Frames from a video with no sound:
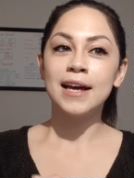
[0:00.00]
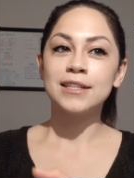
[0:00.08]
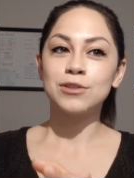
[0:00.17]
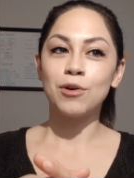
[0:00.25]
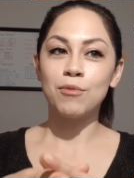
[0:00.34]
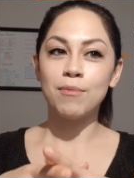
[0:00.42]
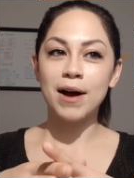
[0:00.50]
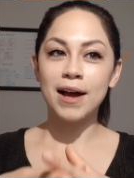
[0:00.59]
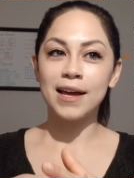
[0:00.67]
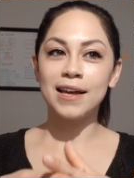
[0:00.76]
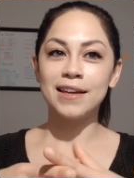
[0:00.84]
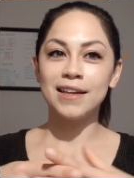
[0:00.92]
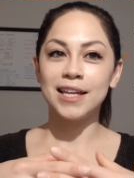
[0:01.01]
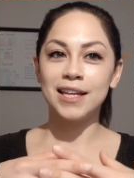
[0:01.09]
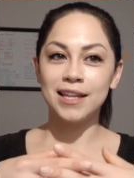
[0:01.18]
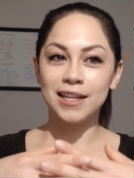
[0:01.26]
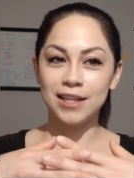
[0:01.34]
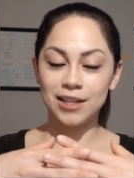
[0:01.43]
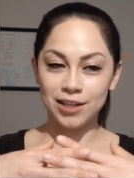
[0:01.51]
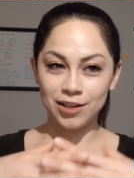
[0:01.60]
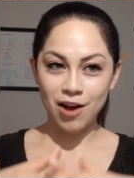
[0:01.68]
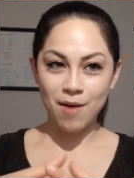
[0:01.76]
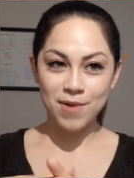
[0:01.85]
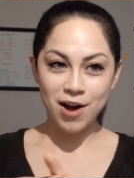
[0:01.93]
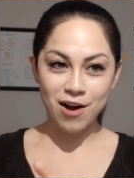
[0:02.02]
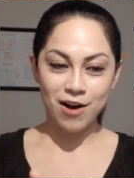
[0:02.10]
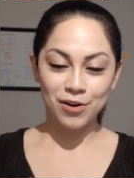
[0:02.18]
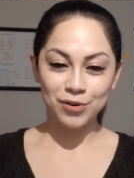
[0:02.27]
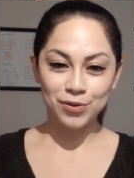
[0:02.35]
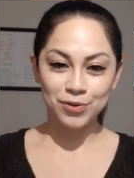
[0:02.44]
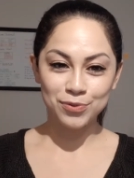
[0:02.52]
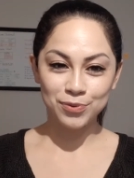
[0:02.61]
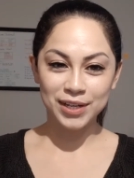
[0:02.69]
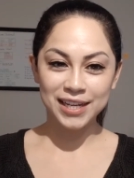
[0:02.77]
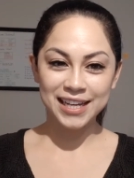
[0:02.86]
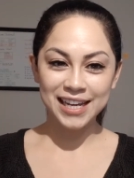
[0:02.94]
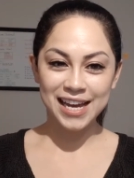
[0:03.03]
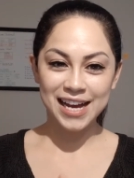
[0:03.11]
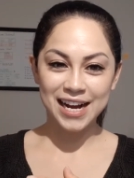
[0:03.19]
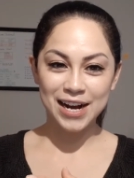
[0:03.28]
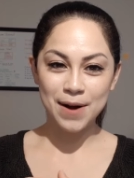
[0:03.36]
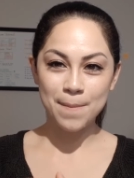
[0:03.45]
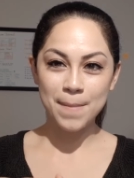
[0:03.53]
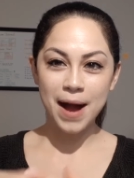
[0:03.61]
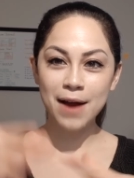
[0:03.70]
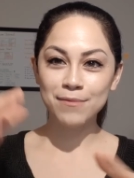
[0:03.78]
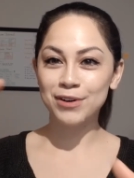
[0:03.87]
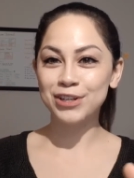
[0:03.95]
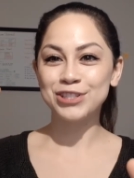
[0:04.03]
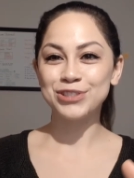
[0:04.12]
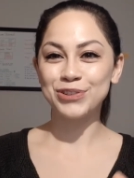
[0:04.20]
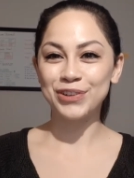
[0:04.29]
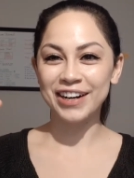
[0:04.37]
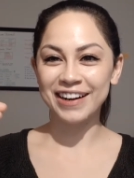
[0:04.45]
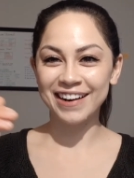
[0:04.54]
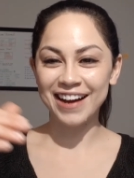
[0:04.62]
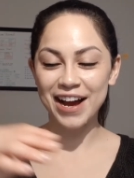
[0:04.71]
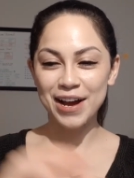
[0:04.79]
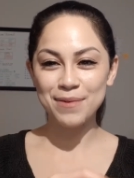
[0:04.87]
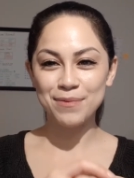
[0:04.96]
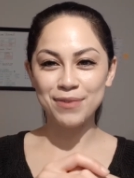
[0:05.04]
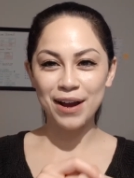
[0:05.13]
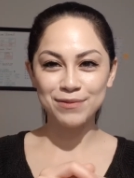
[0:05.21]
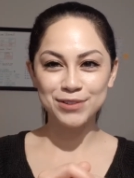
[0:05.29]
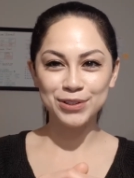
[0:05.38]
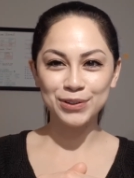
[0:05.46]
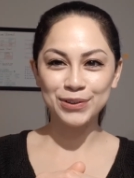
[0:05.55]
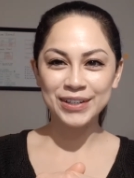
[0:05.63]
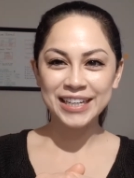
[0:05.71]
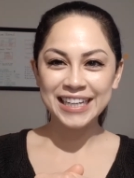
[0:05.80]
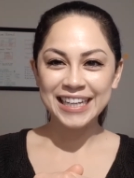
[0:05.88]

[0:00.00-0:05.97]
So my Yamaha R three. Um, I'm very short. I'm five two.